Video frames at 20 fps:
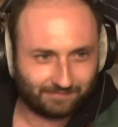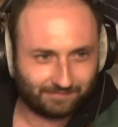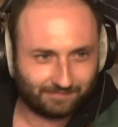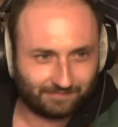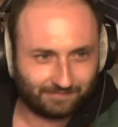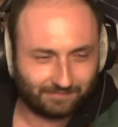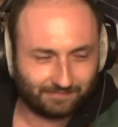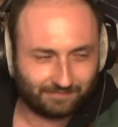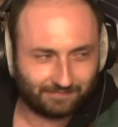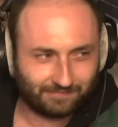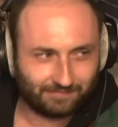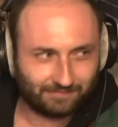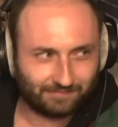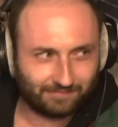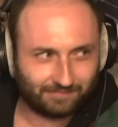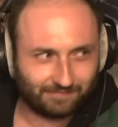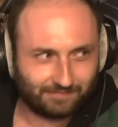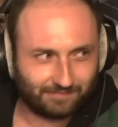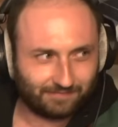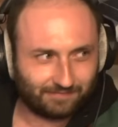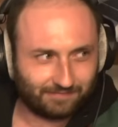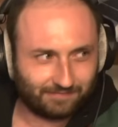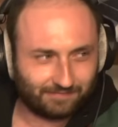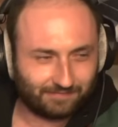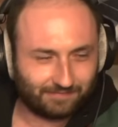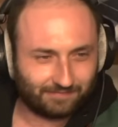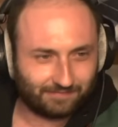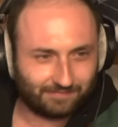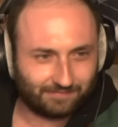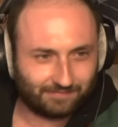
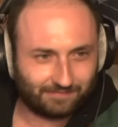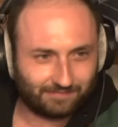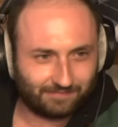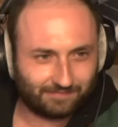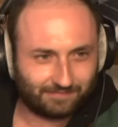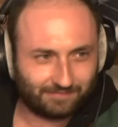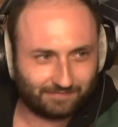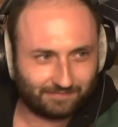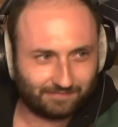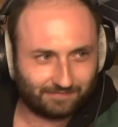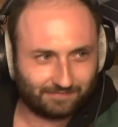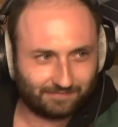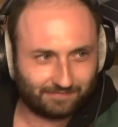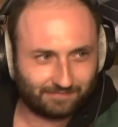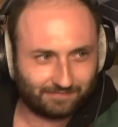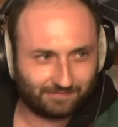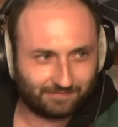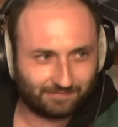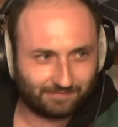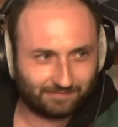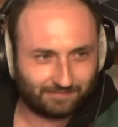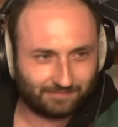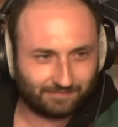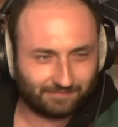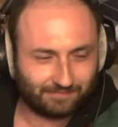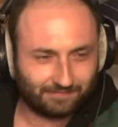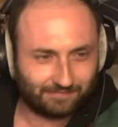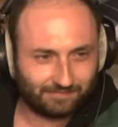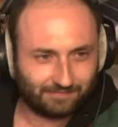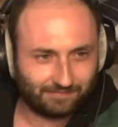
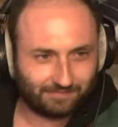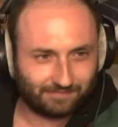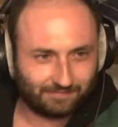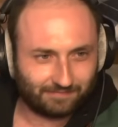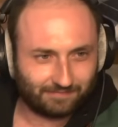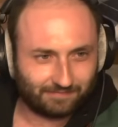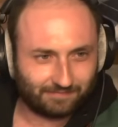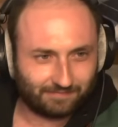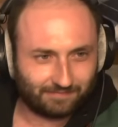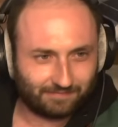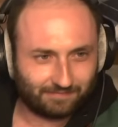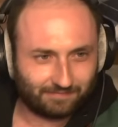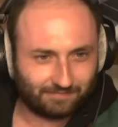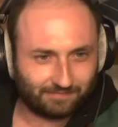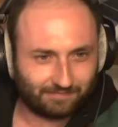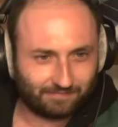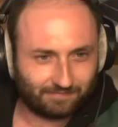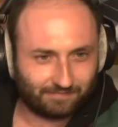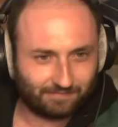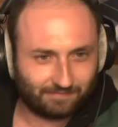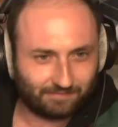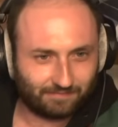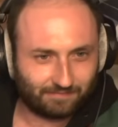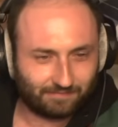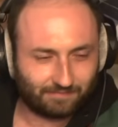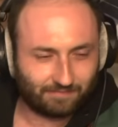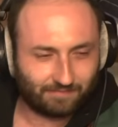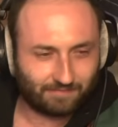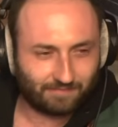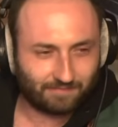
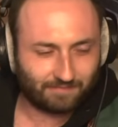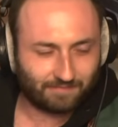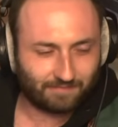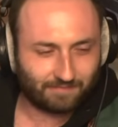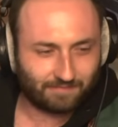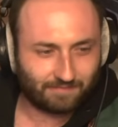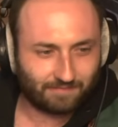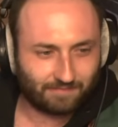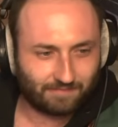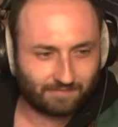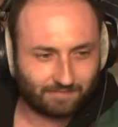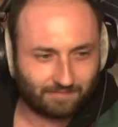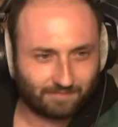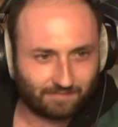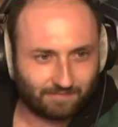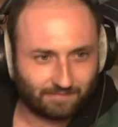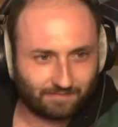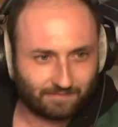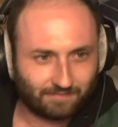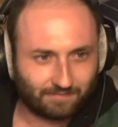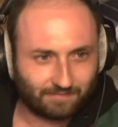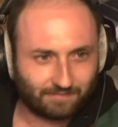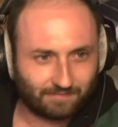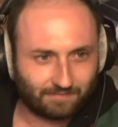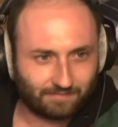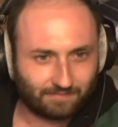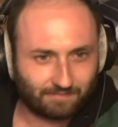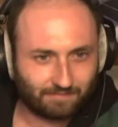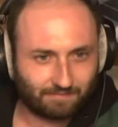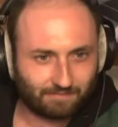
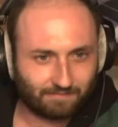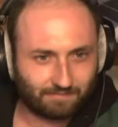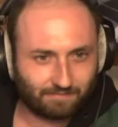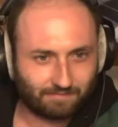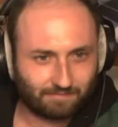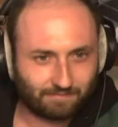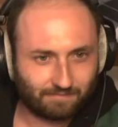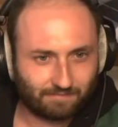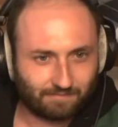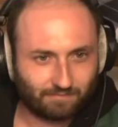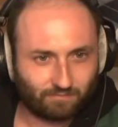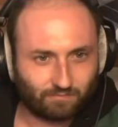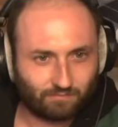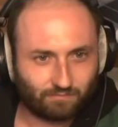The person shown says nothing.